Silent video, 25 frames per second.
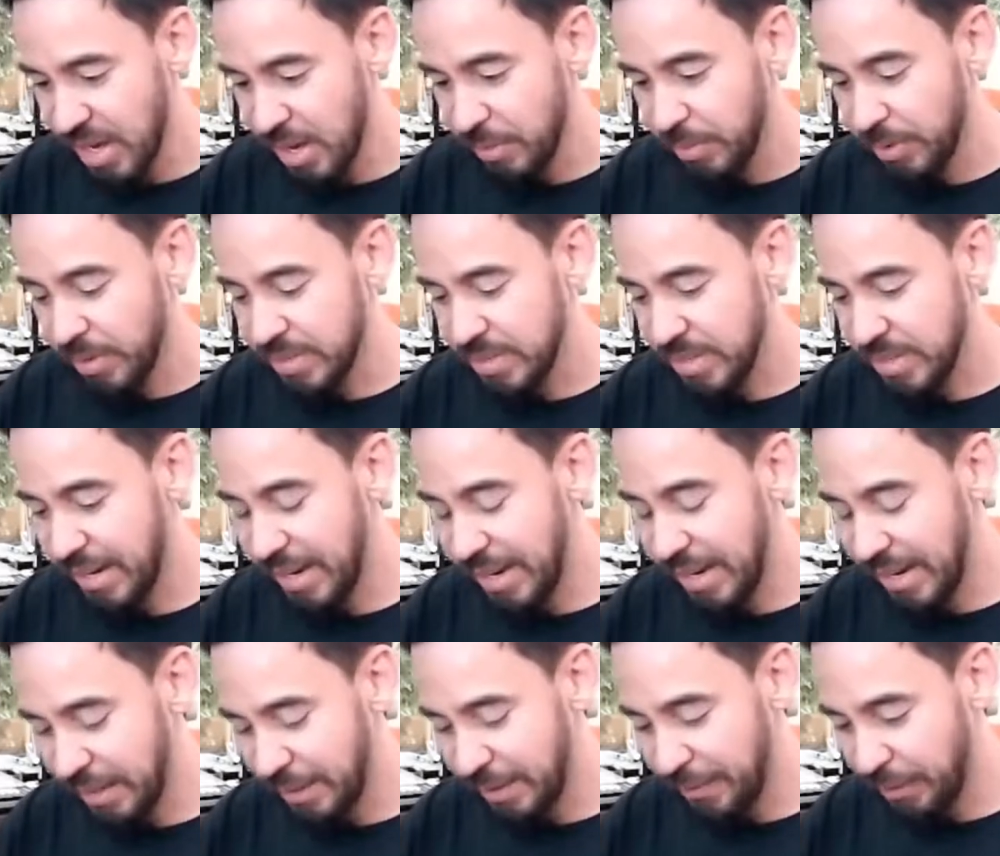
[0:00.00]
plus an
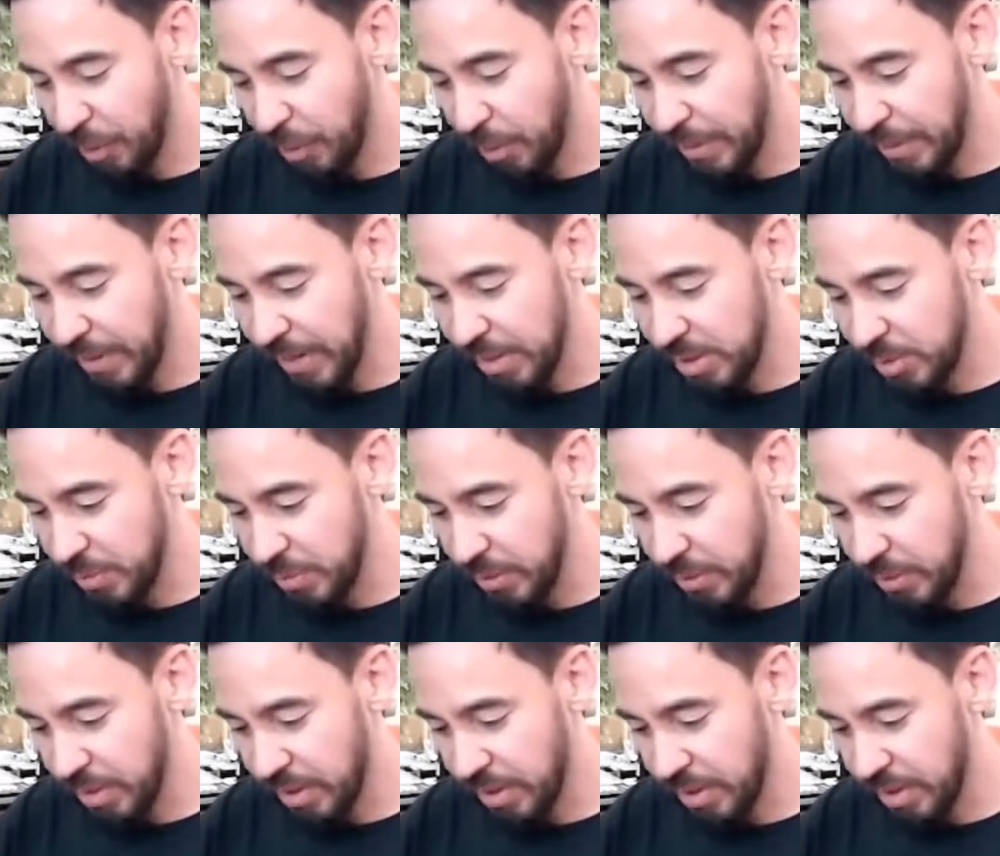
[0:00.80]
84-page
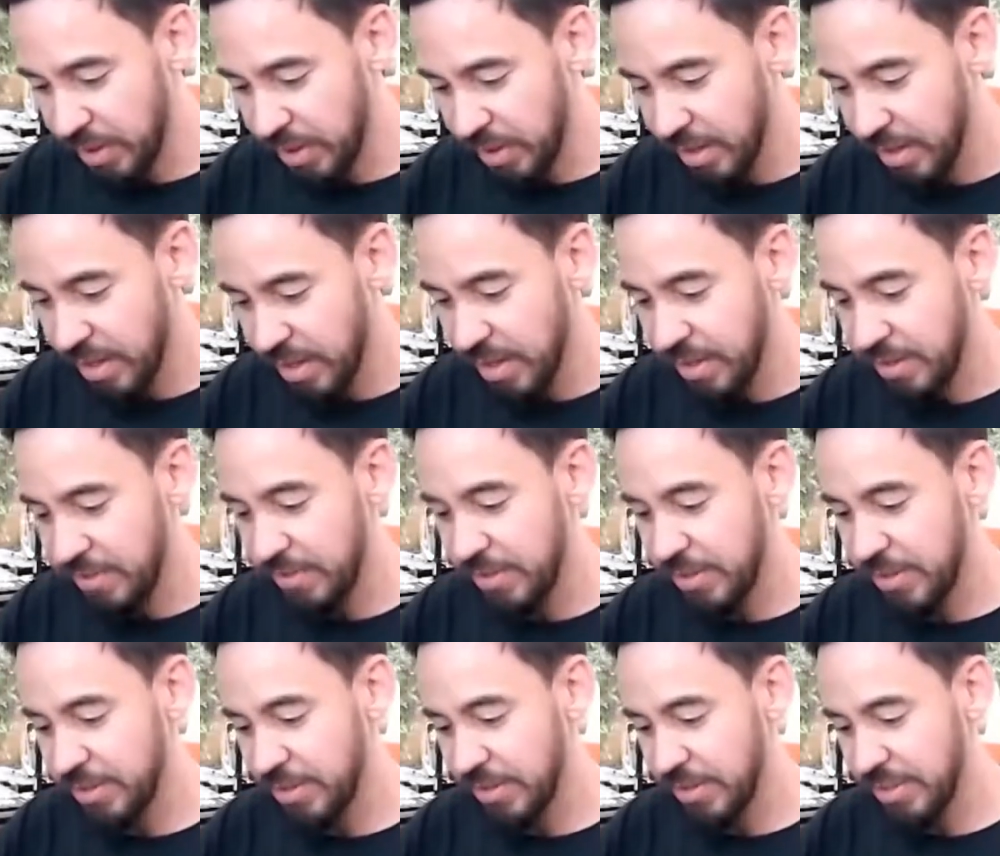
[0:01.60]
book
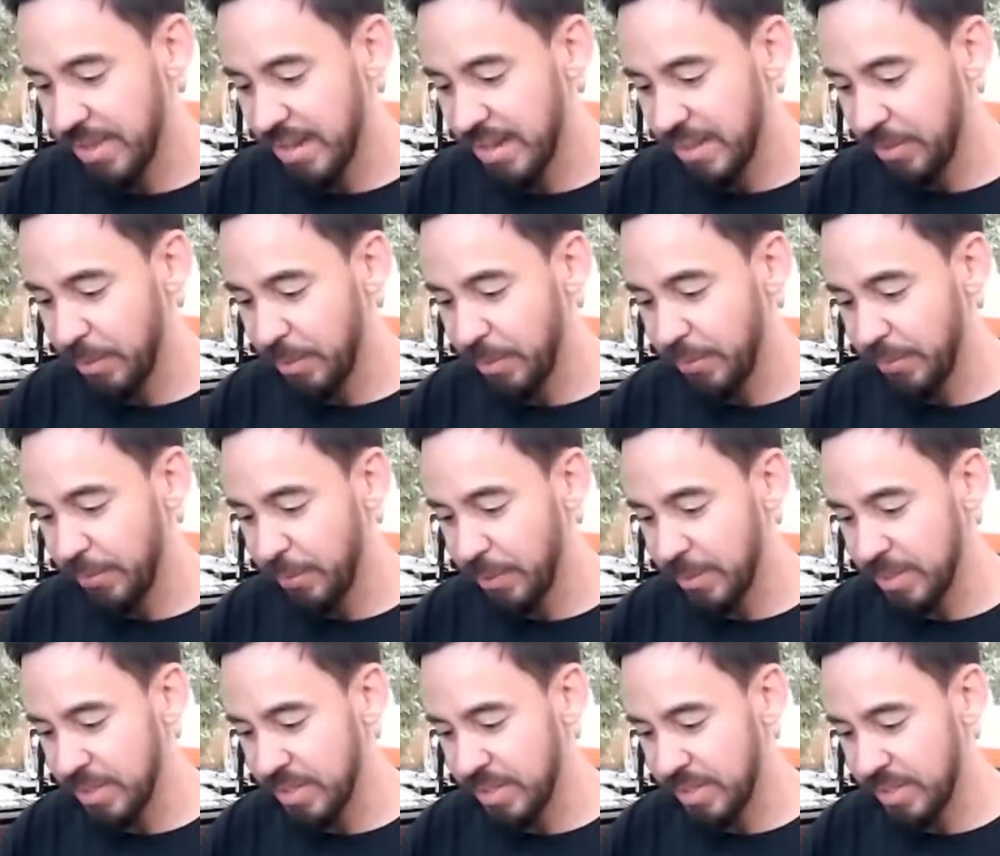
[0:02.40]
featuring
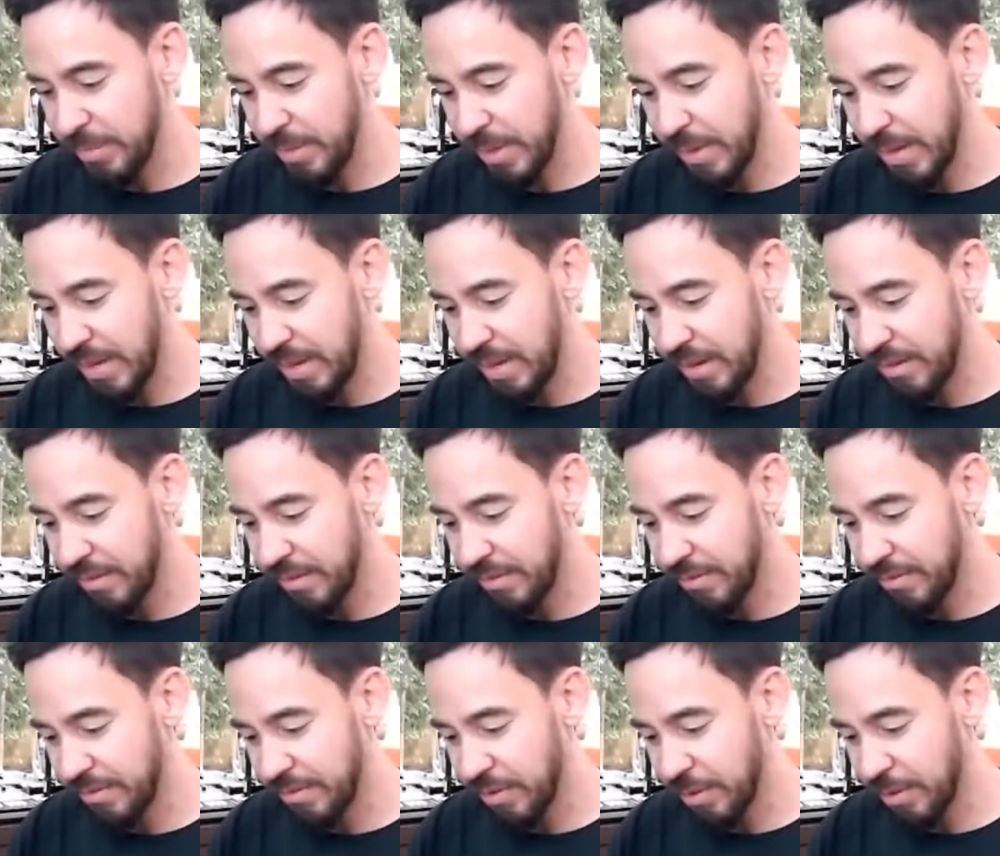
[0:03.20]
never-before-seen band
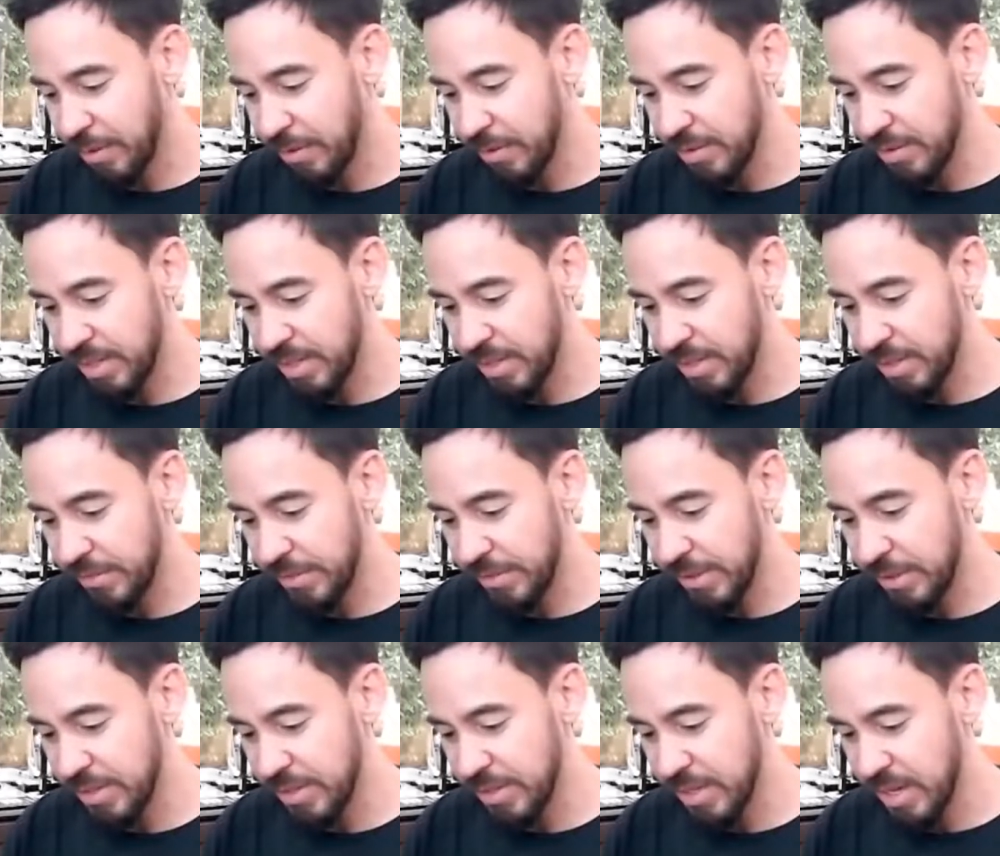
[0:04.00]
photos and
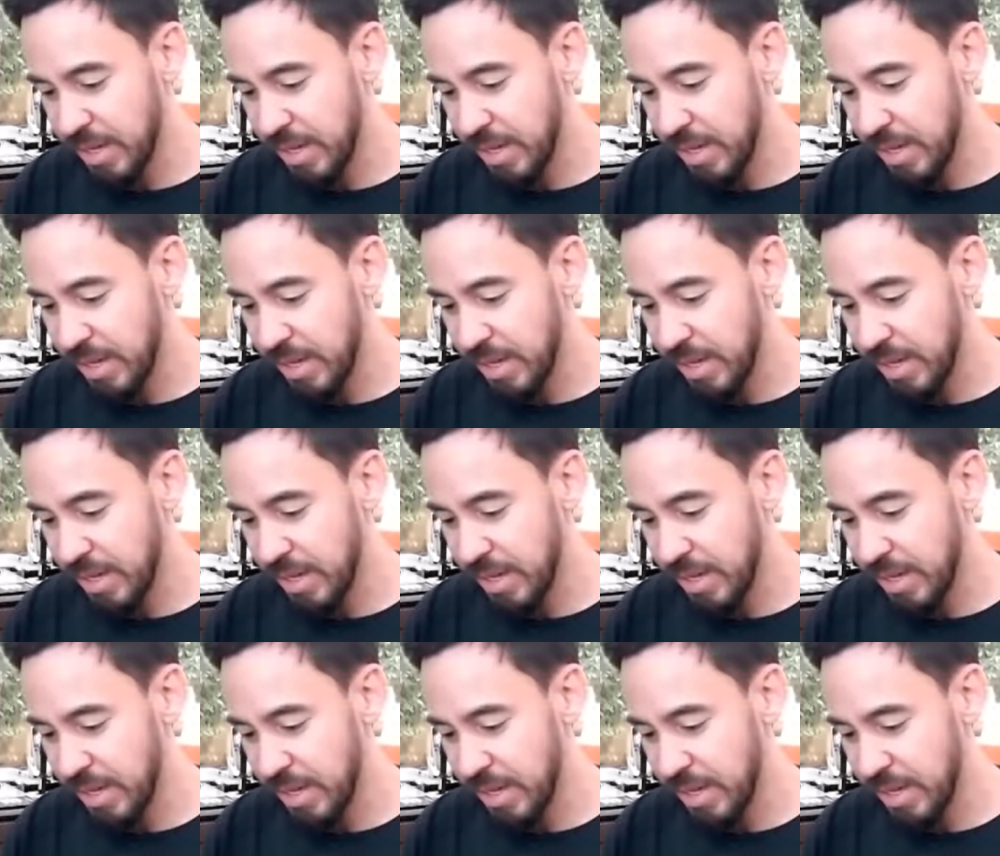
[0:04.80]
interviews,